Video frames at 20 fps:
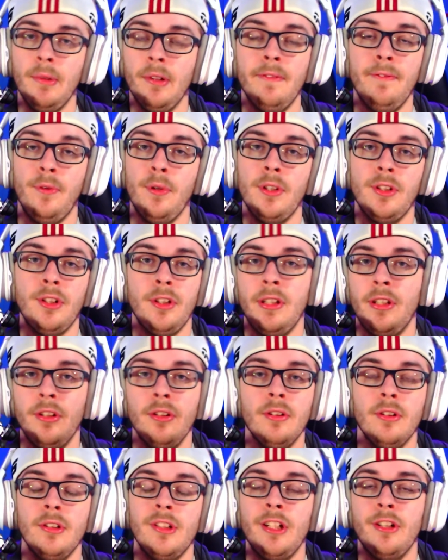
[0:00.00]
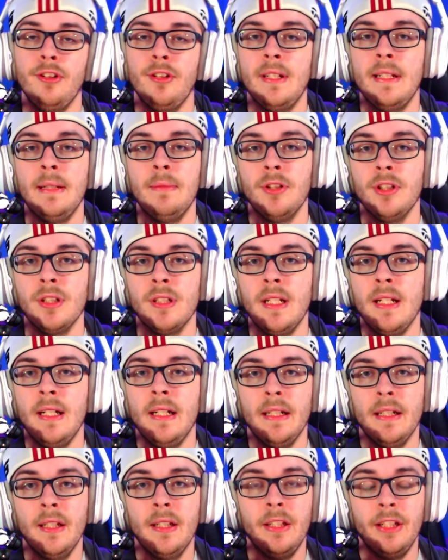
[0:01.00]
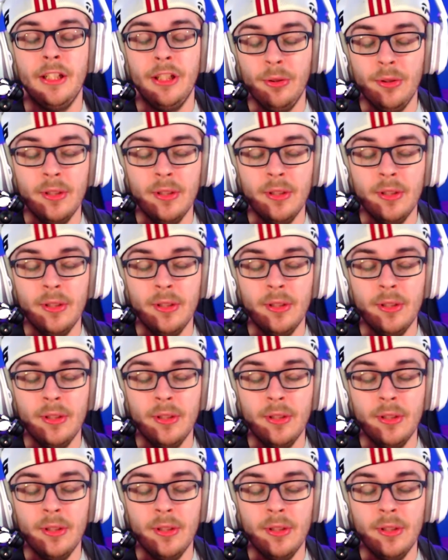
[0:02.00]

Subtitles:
Unfortunately, your entire team just died. You